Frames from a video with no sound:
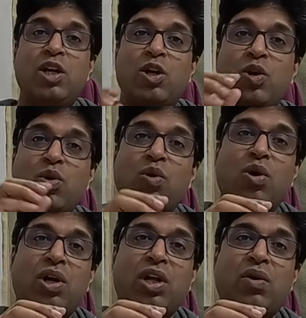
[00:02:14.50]

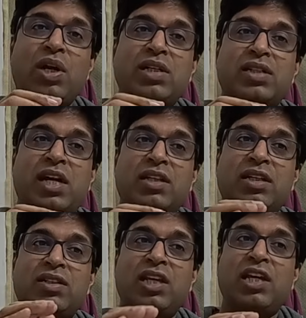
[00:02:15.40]
Glucocorticoids are
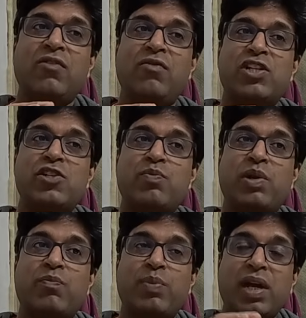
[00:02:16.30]
the thing
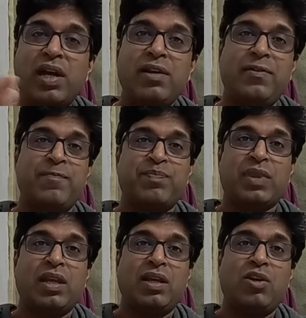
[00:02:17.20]
which prepare
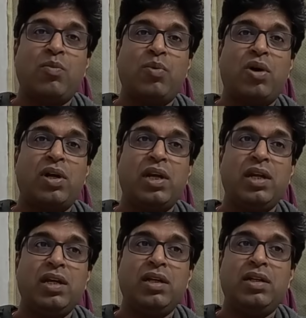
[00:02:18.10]
your
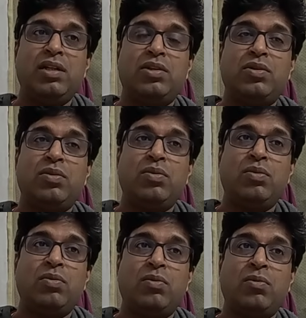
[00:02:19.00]
body
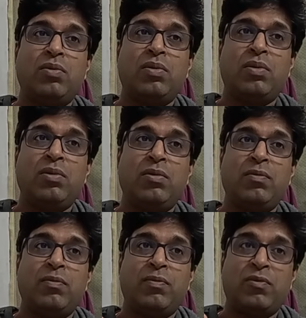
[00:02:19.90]
to
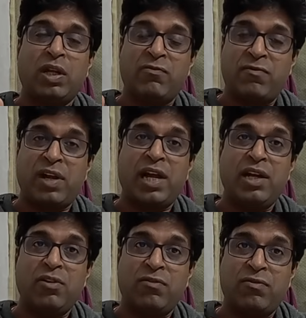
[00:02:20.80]
a
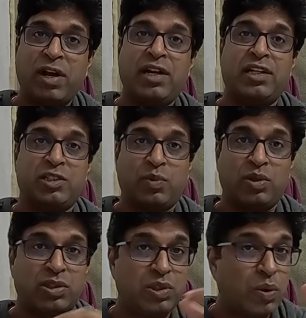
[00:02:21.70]
flight or fight
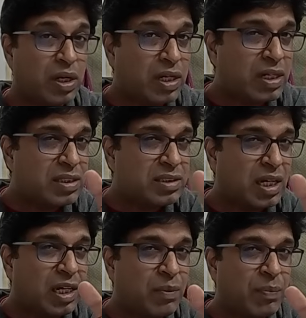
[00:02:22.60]
response. You can
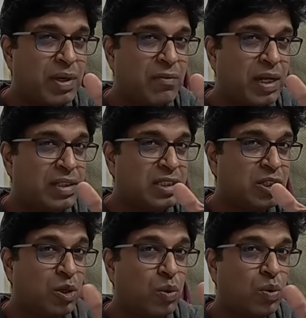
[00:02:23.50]
understand, remember why
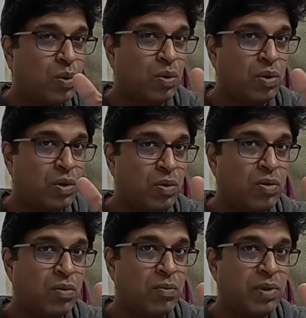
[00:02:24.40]
this gluco.
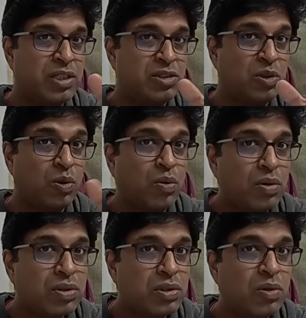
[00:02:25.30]
Gluco means
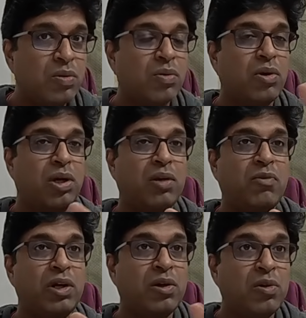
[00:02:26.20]
glucose,
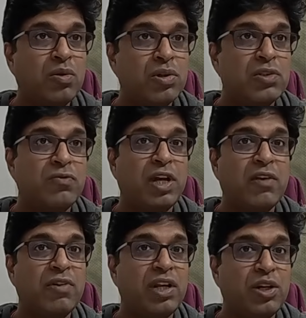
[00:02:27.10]
glucocorticoid, glucose,
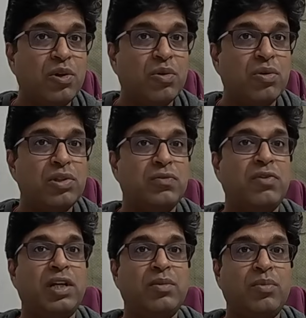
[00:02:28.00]
where we need
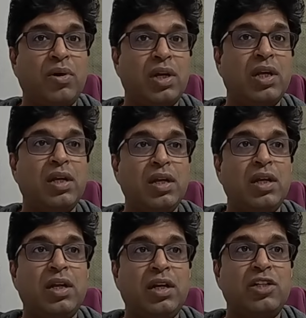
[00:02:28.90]
glucose, where the body
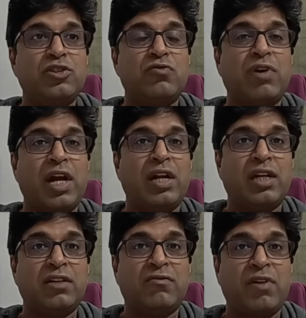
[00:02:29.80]
needs to
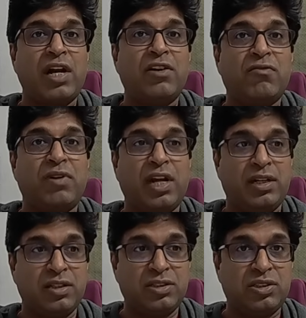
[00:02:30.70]
fight either fight or
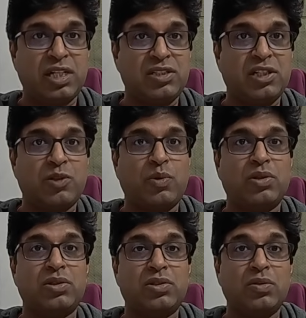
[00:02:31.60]
flight, stress
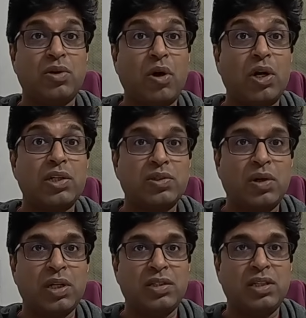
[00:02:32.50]
response. So
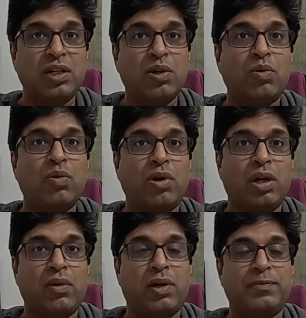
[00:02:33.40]
cortisol is the
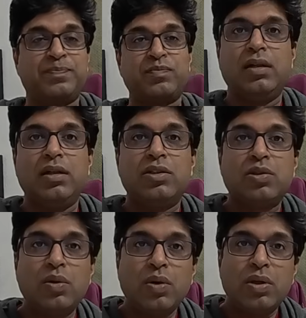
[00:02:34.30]
glucocorticoid.
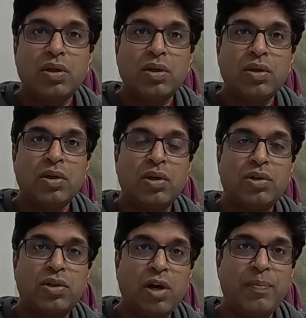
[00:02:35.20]
So
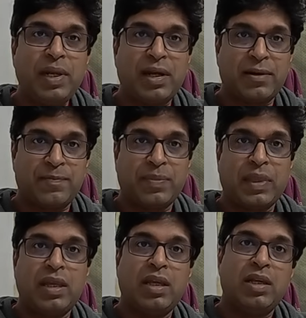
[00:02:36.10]
your top layer,
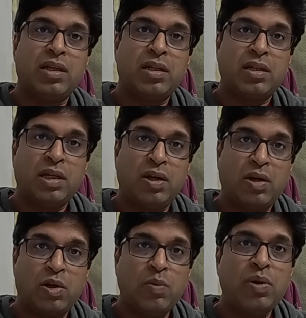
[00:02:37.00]

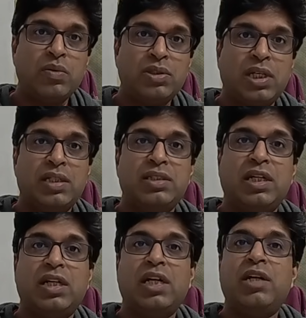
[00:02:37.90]
your glomerulus
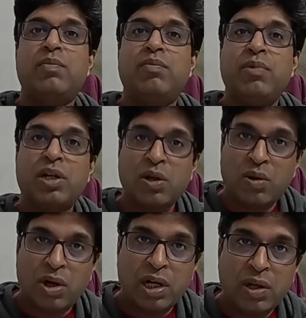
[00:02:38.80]
secrete
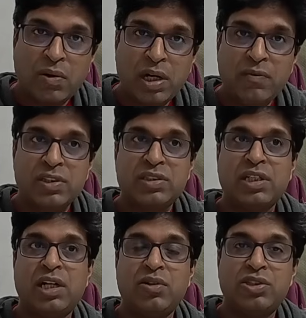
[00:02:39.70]
mineralocorticoid, which
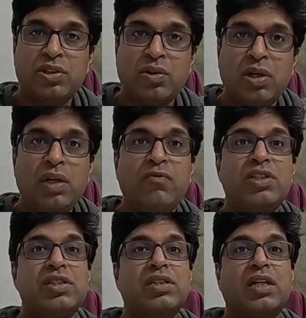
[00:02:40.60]
is aldosterone,
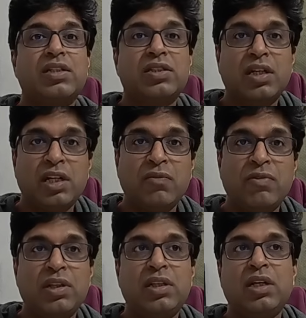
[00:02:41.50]
which is
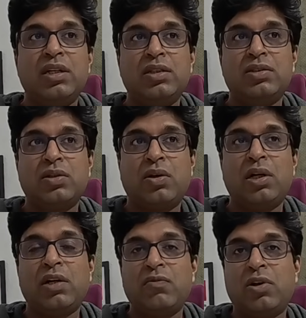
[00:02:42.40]
concerned with the
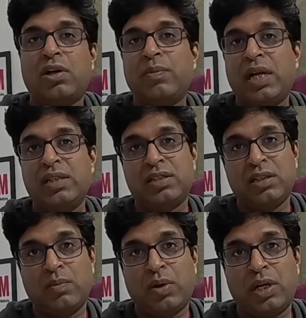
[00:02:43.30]
salt and water
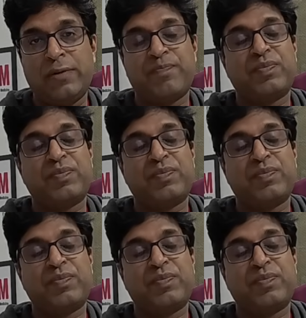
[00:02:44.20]
balance in the body.